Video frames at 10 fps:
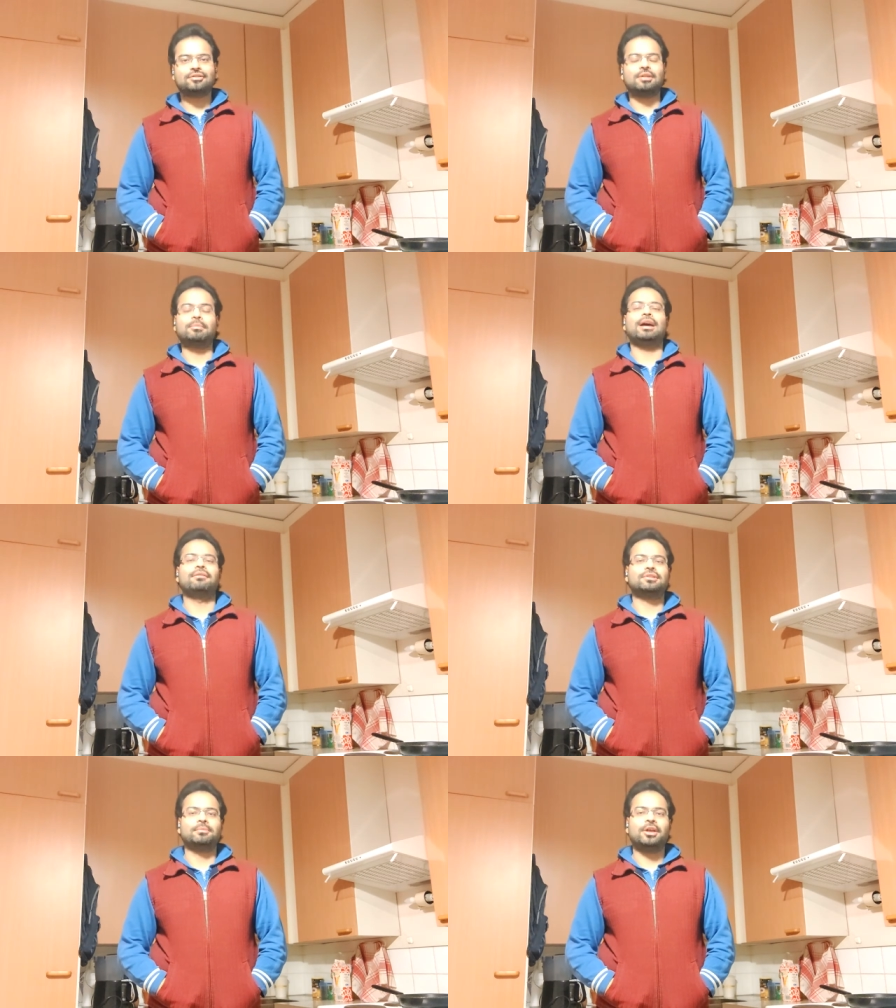some have
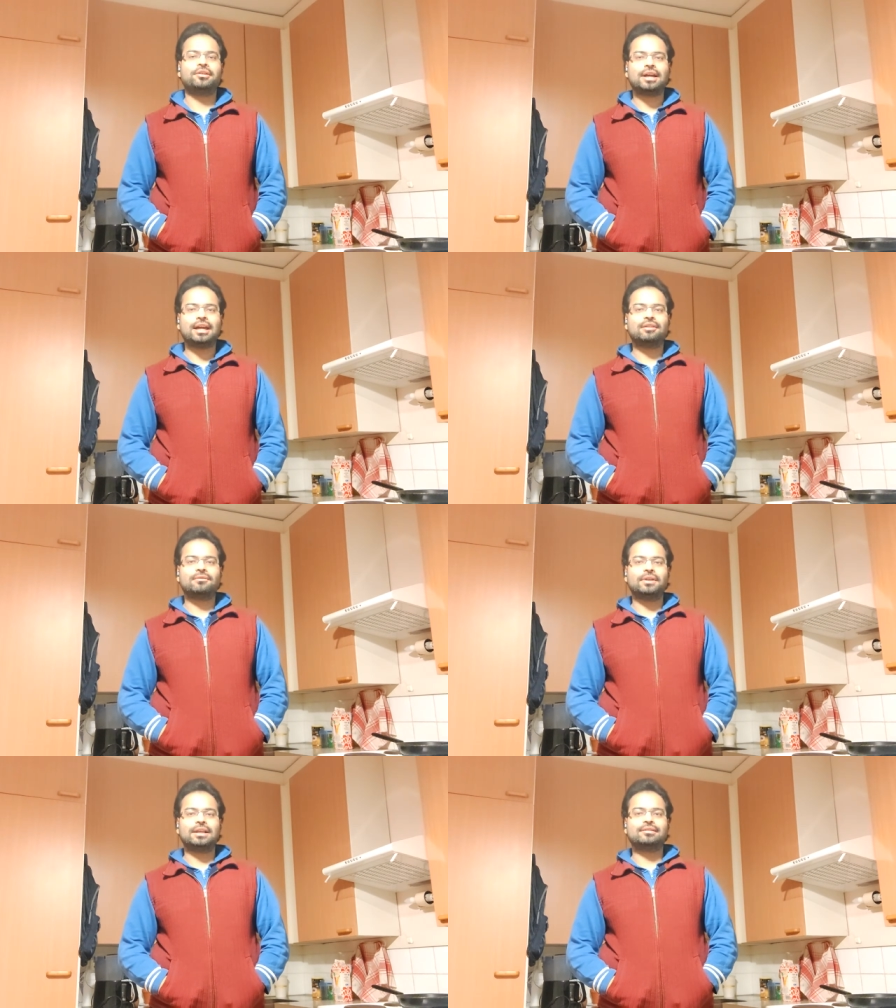some other kind of
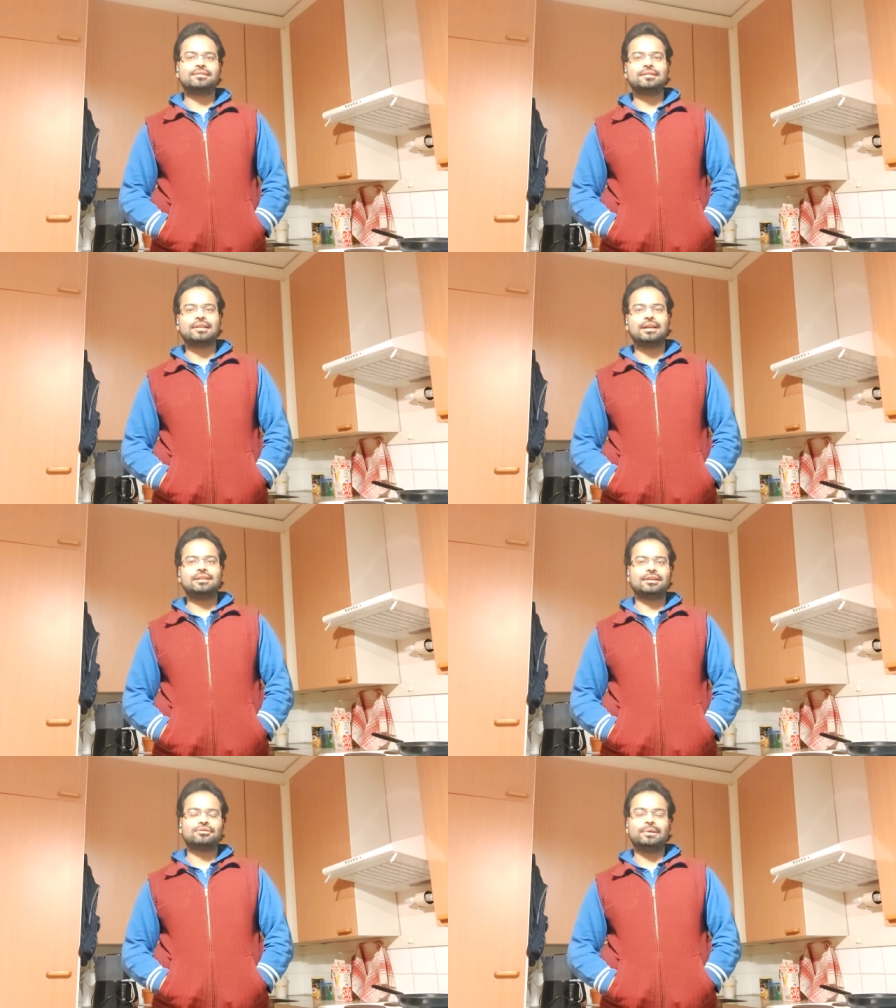fillings inside
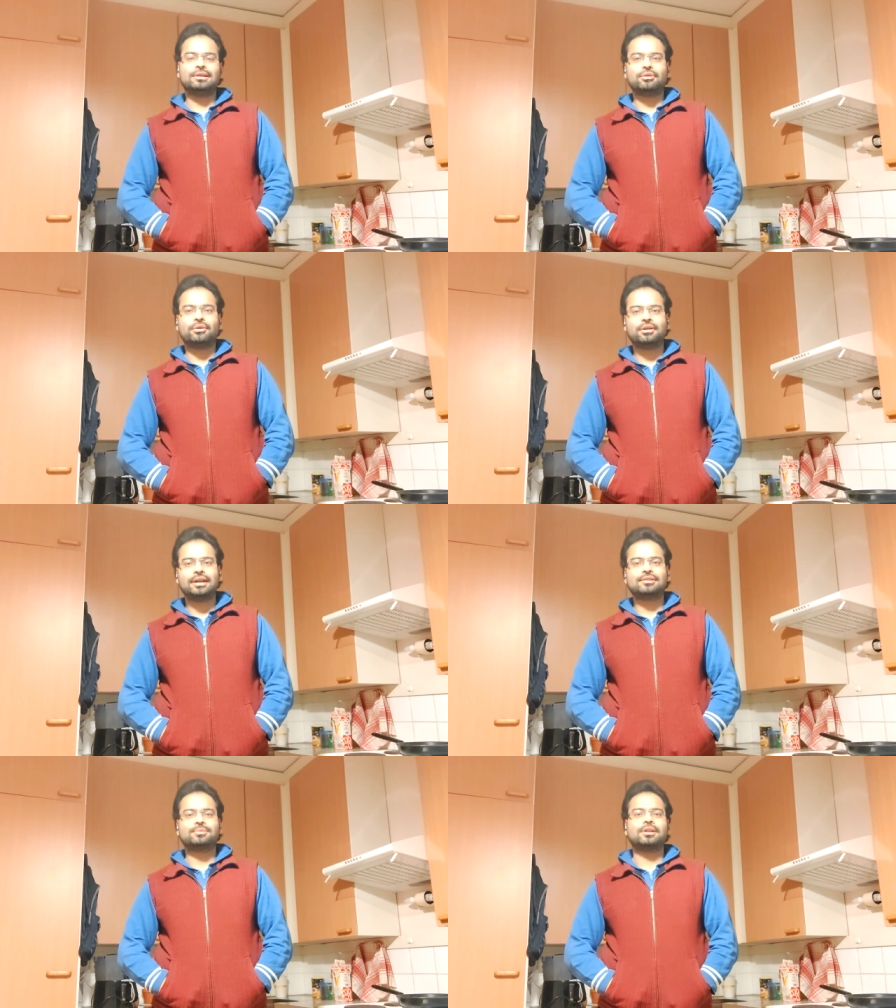like sweet corn
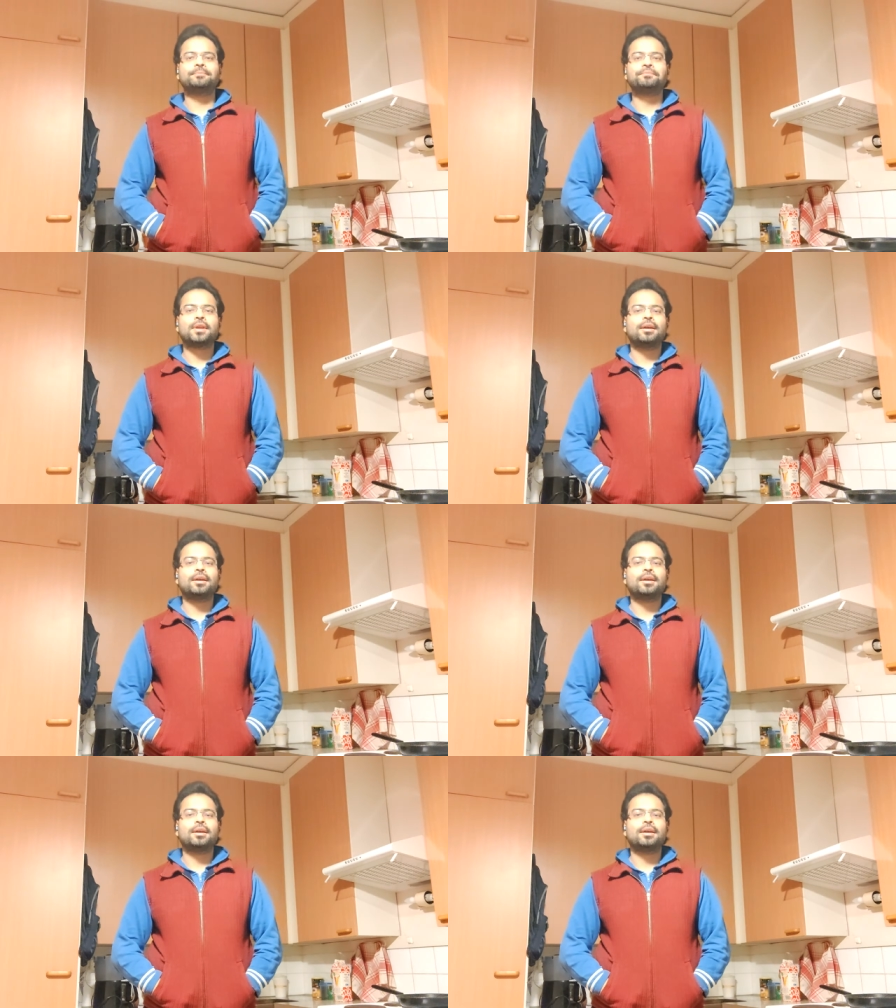as well.